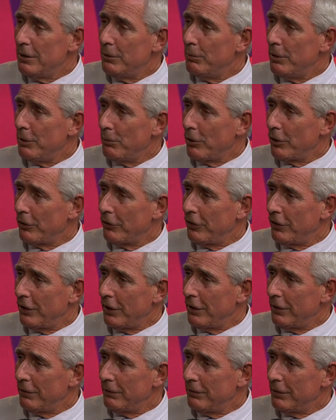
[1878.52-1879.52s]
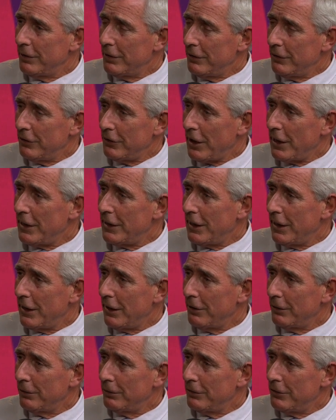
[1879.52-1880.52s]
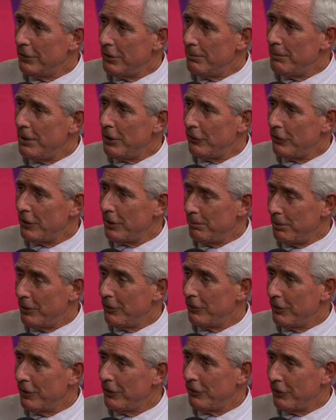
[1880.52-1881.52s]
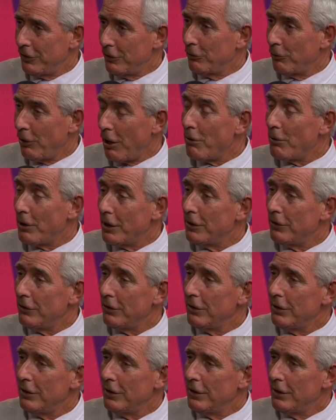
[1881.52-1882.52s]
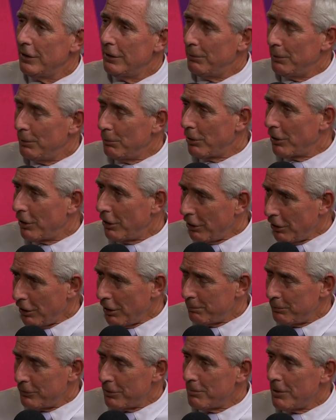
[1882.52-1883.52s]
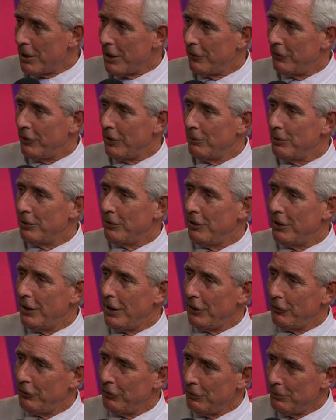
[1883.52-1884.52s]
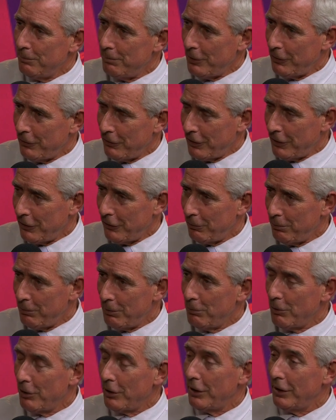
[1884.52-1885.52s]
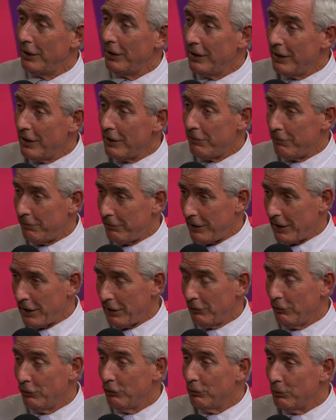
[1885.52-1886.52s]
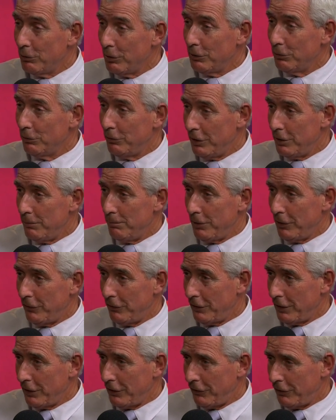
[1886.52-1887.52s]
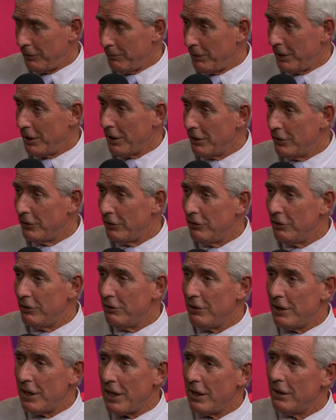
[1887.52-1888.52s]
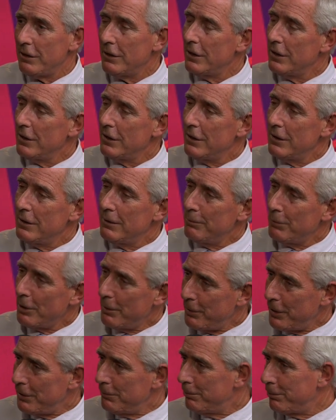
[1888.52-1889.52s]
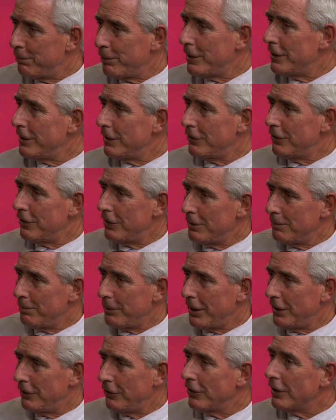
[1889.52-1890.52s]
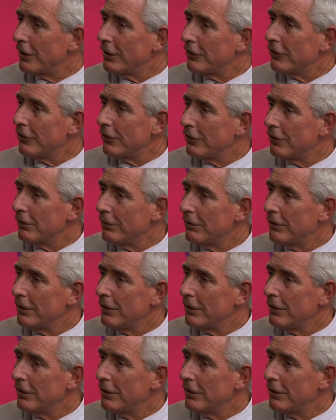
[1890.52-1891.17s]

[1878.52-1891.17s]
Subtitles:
we want to take our domestic business and grow it. Mm. We want to optimize our international business. We want to lift our loyalty business. And we're going to do that by being brilliant at the basics,